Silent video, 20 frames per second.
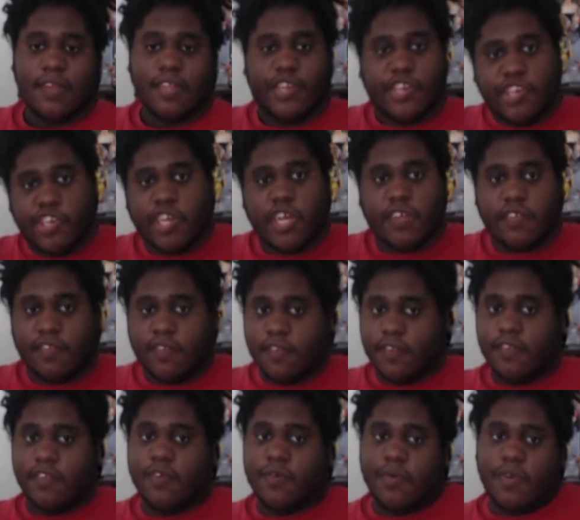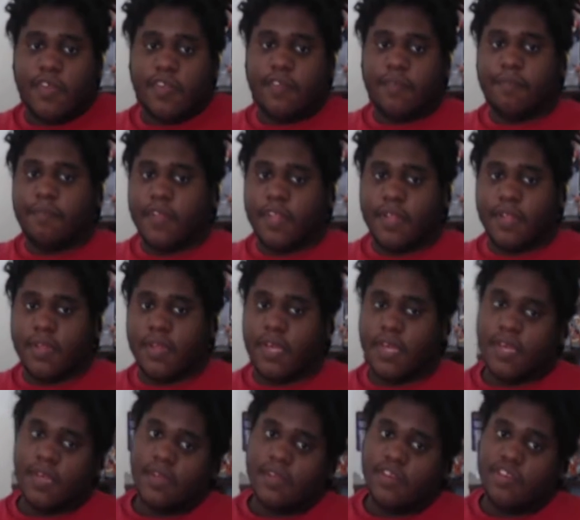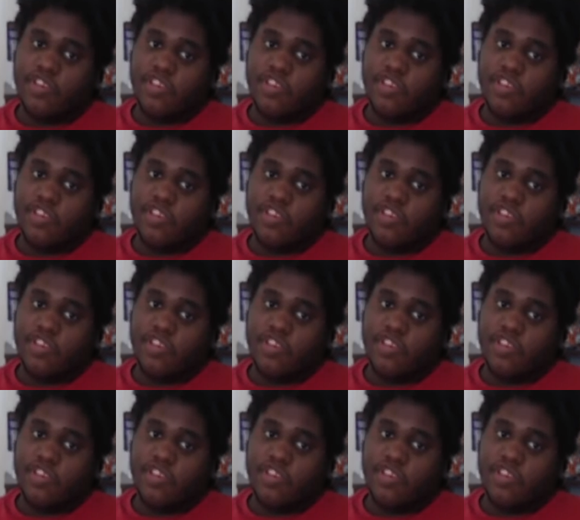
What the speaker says: just to do his ability,